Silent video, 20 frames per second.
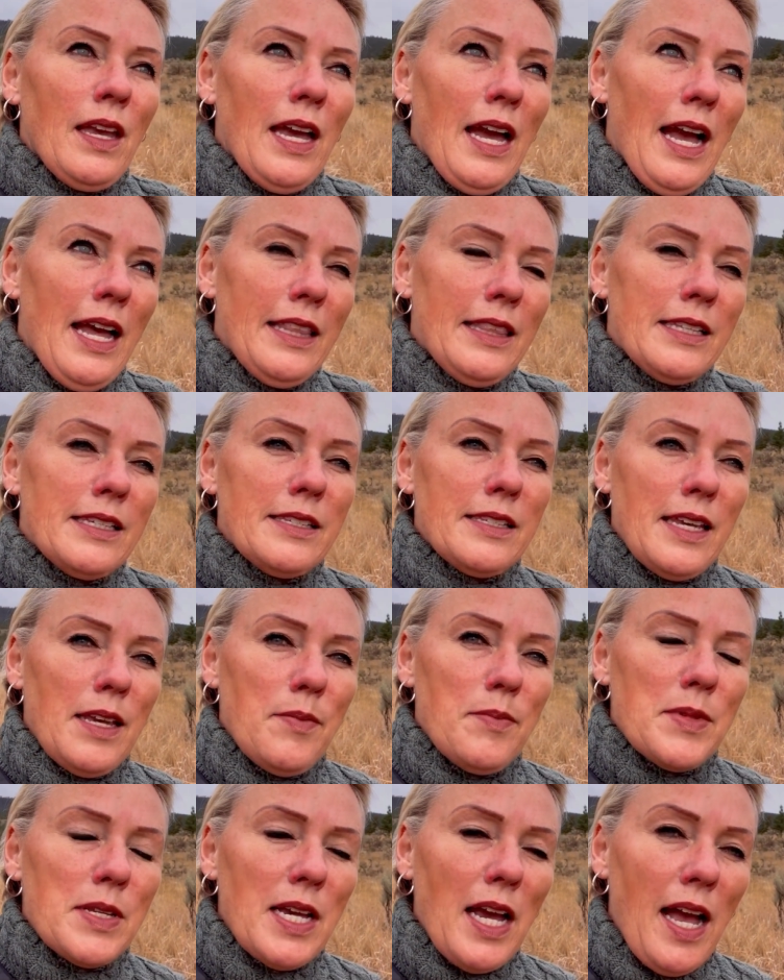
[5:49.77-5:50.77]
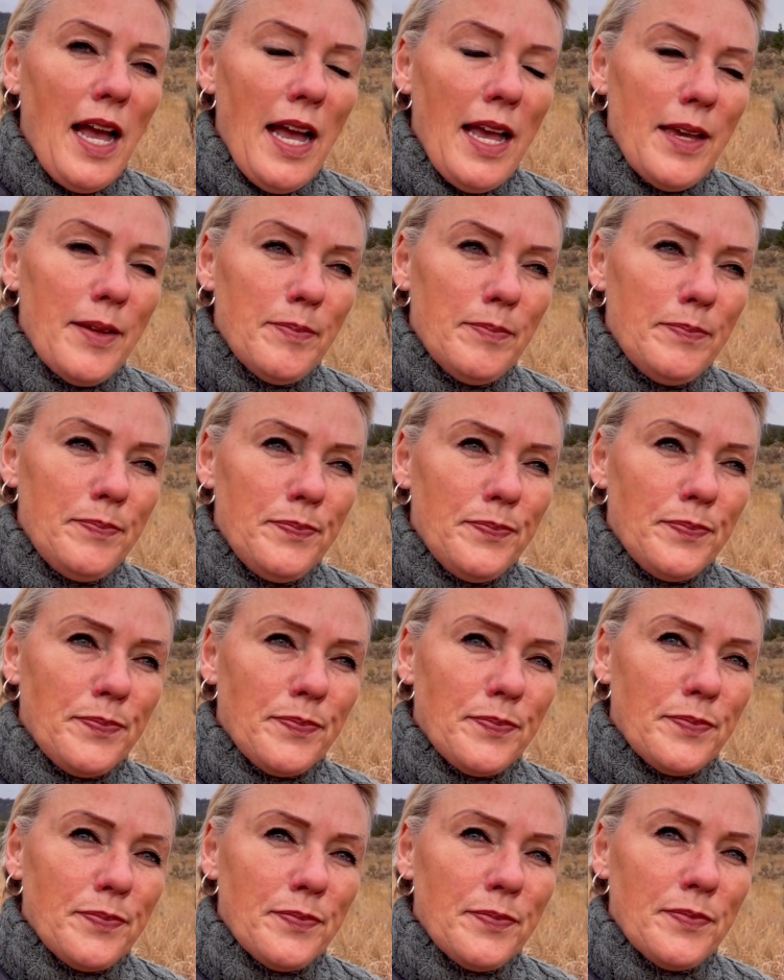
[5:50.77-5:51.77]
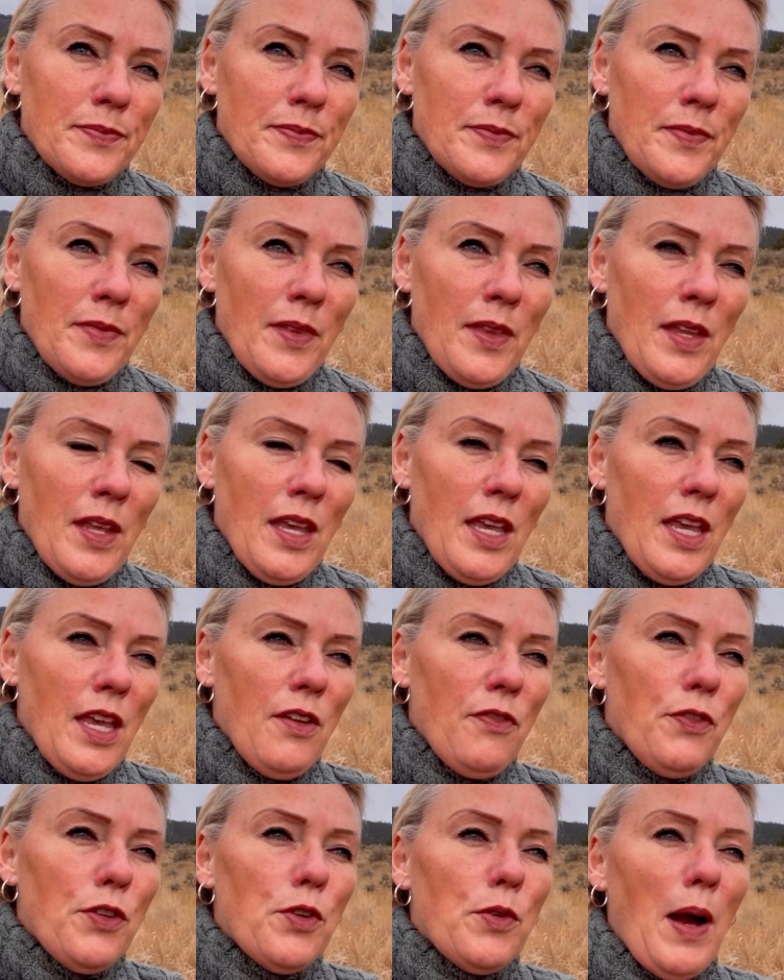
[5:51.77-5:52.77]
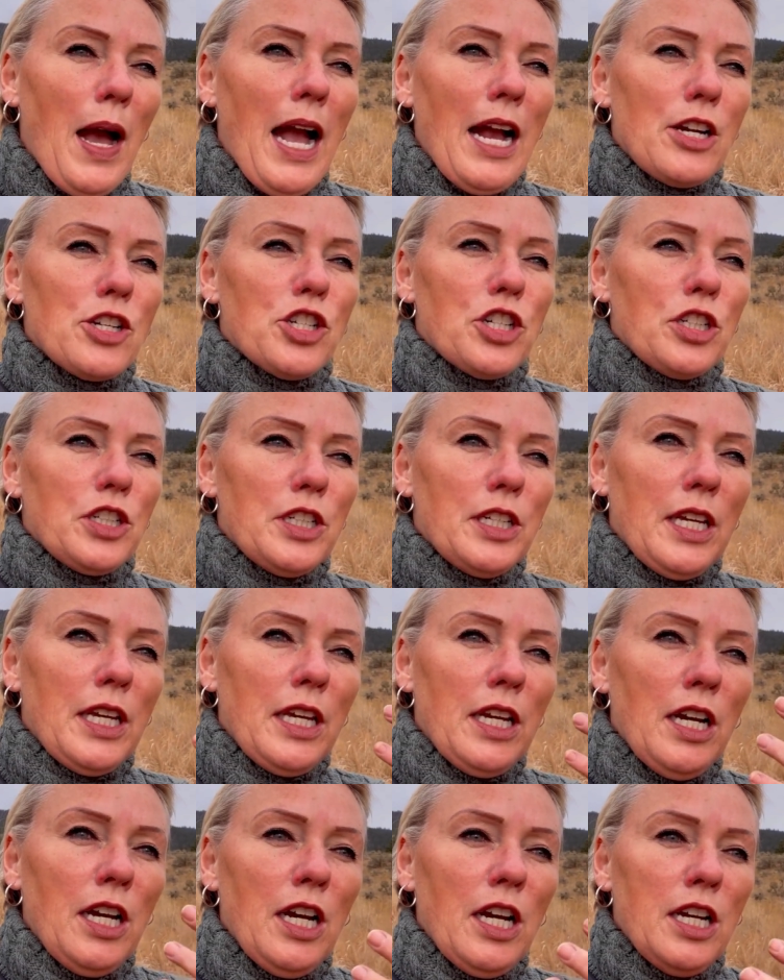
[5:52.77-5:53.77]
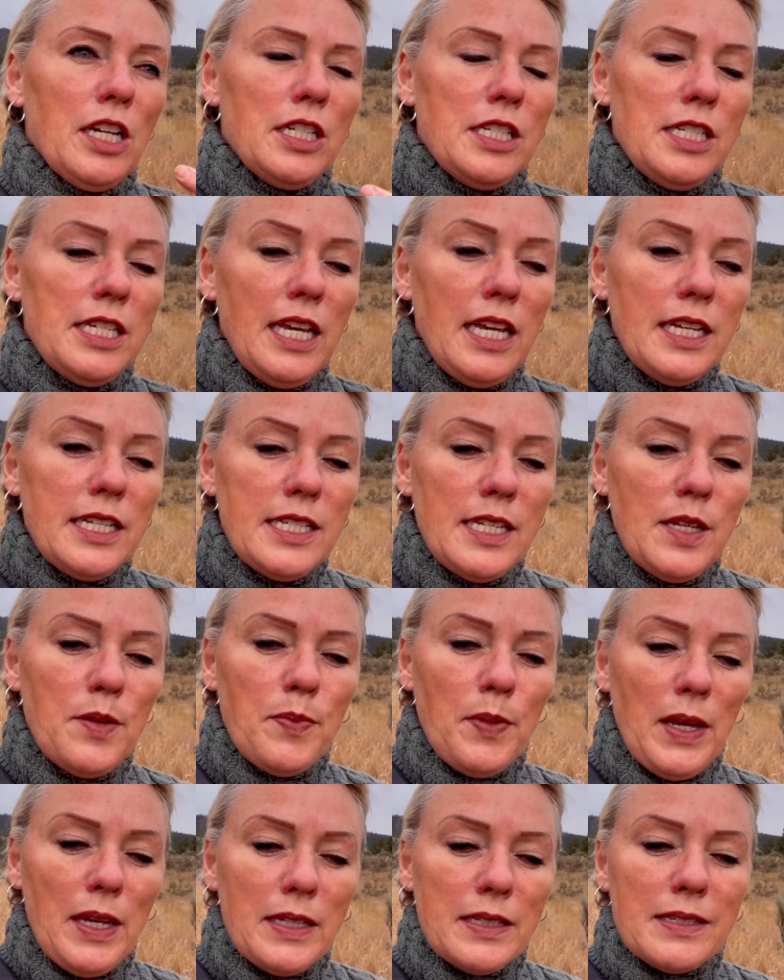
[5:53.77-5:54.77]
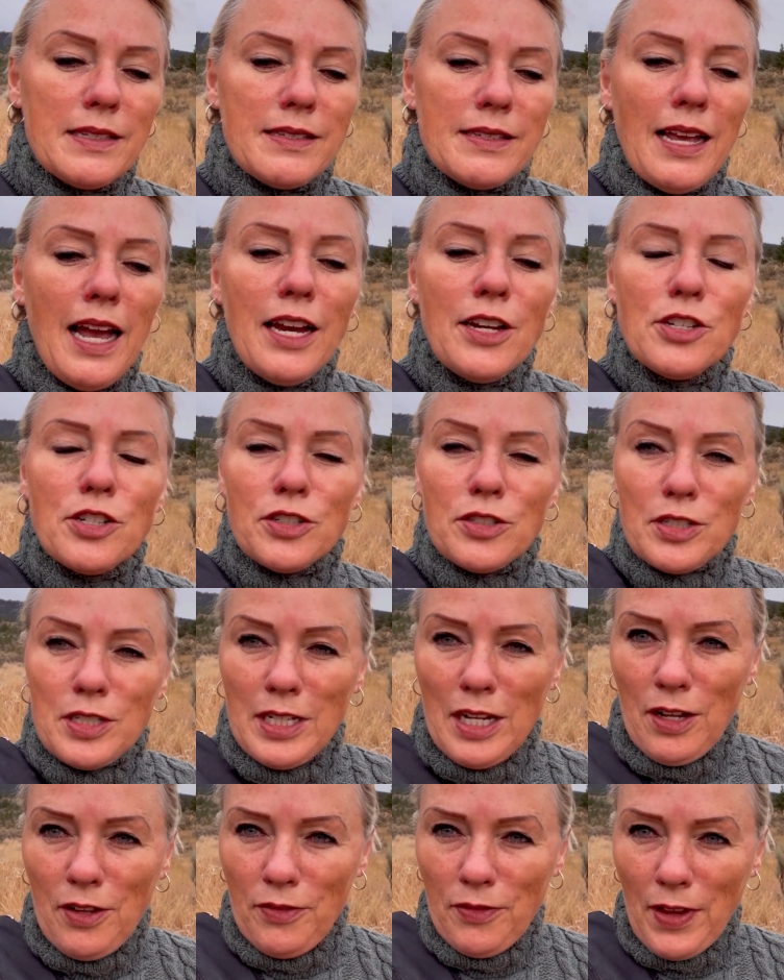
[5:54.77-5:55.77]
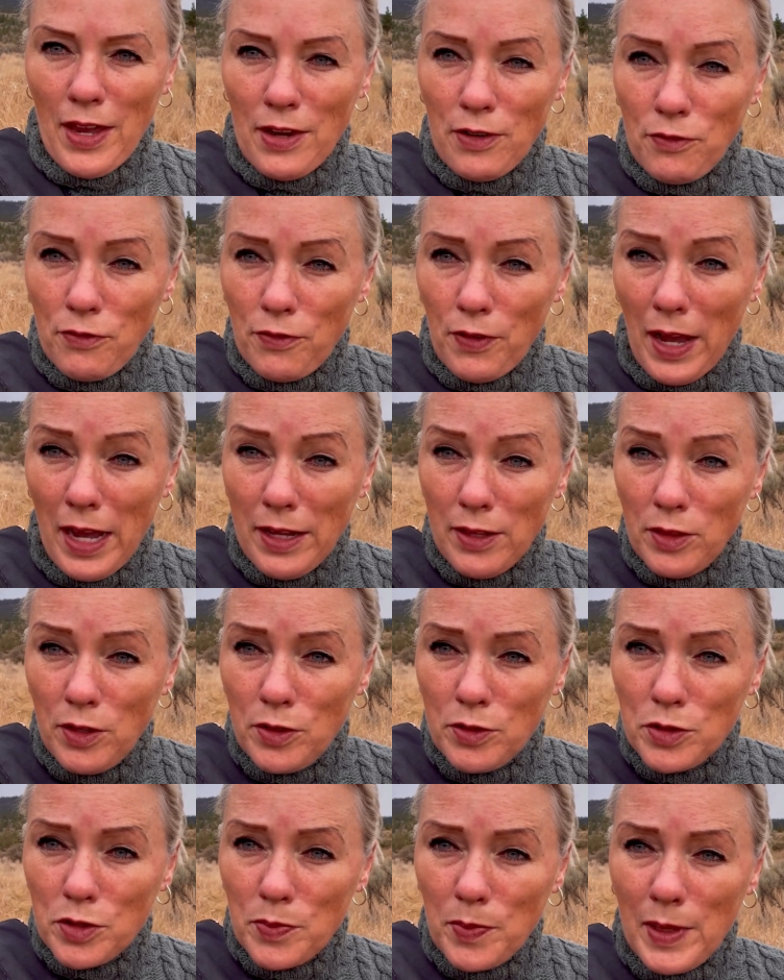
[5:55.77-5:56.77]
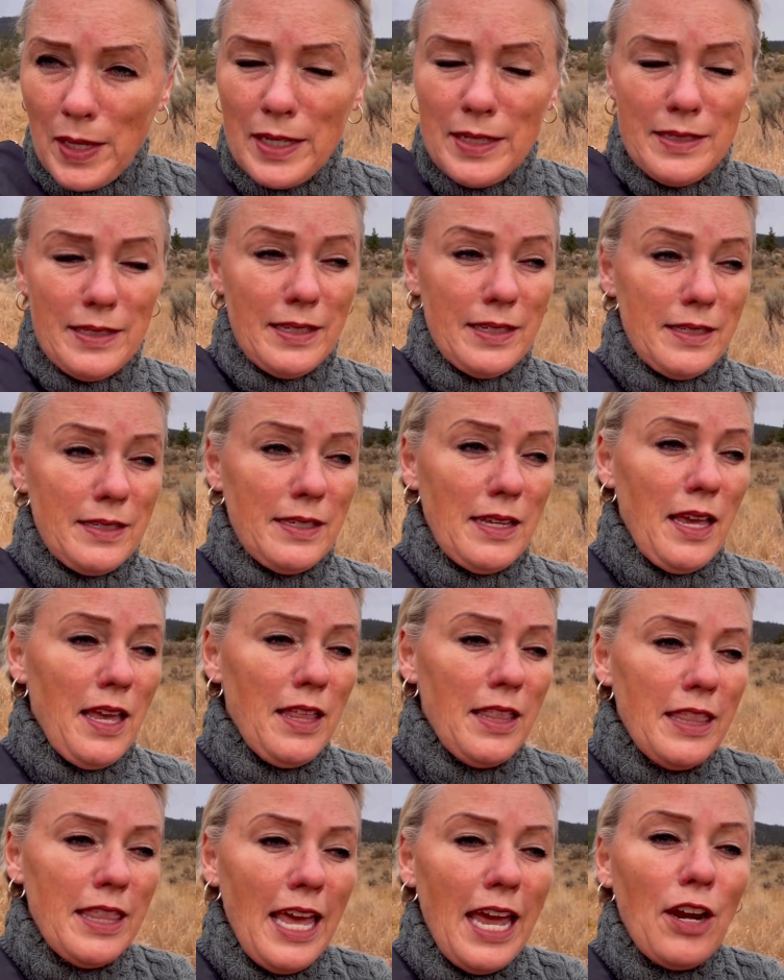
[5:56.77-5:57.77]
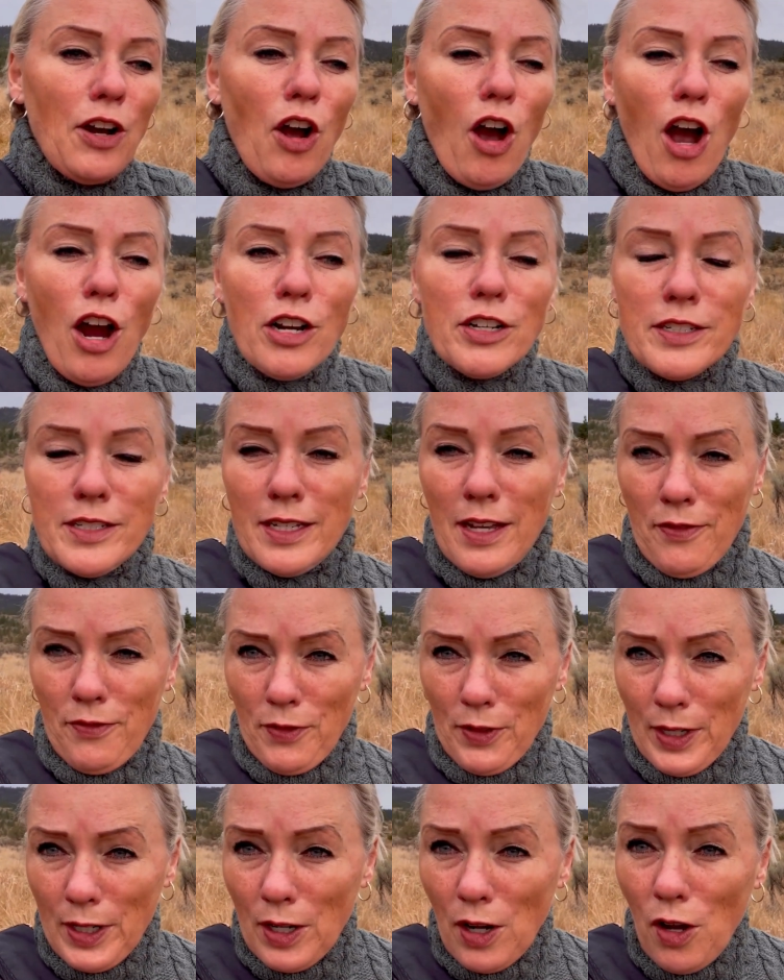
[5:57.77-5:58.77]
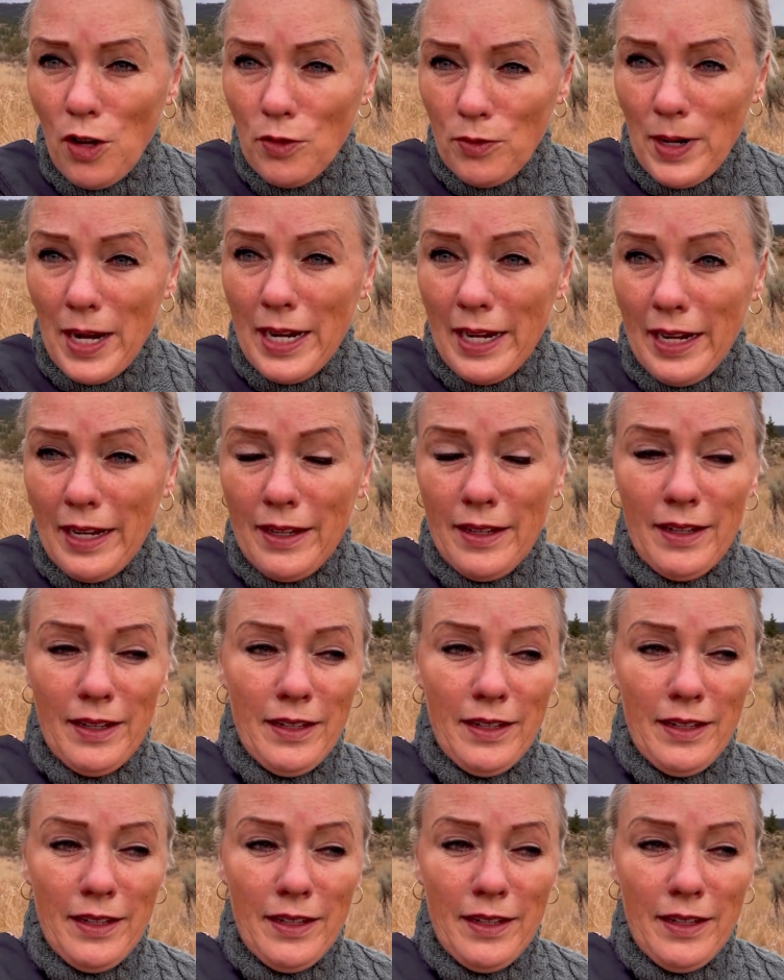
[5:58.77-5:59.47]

At the same time, if you actually dig deep inside yourself and find those places that are suffering already,